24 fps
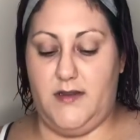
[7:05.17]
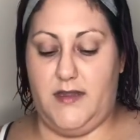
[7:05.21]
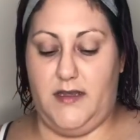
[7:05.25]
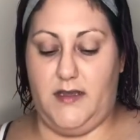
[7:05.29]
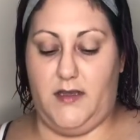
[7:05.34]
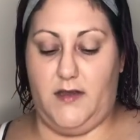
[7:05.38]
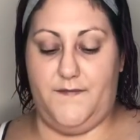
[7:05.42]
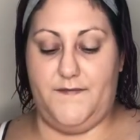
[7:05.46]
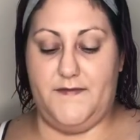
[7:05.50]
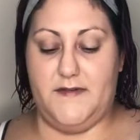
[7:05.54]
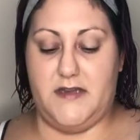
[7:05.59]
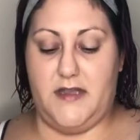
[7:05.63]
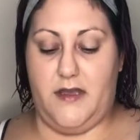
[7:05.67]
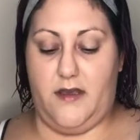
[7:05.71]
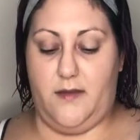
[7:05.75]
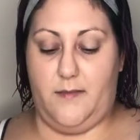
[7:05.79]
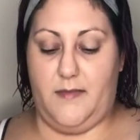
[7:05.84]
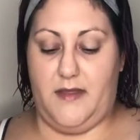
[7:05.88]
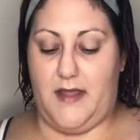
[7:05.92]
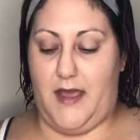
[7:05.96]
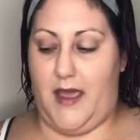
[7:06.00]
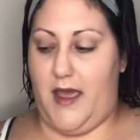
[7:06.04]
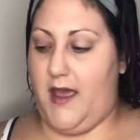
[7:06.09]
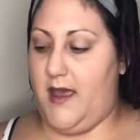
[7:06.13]
Thank you for telling
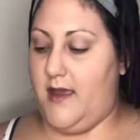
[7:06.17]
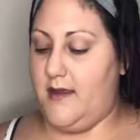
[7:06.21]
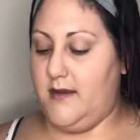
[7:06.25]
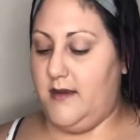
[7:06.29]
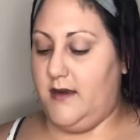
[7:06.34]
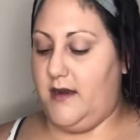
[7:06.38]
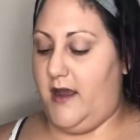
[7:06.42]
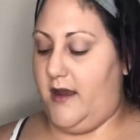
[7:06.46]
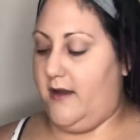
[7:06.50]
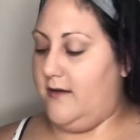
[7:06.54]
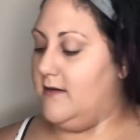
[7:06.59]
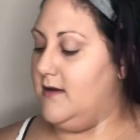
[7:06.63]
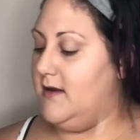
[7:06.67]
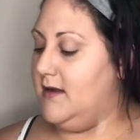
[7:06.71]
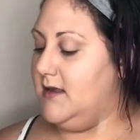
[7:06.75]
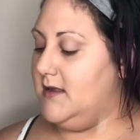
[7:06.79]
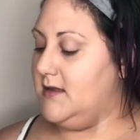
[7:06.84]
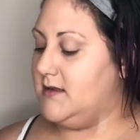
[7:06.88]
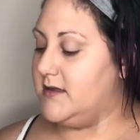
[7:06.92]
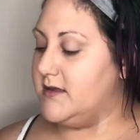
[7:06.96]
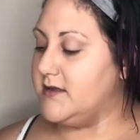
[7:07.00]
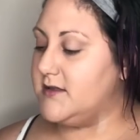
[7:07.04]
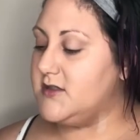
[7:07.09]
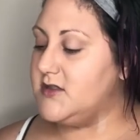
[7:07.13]
me that, you know,
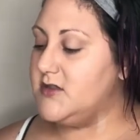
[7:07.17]
a little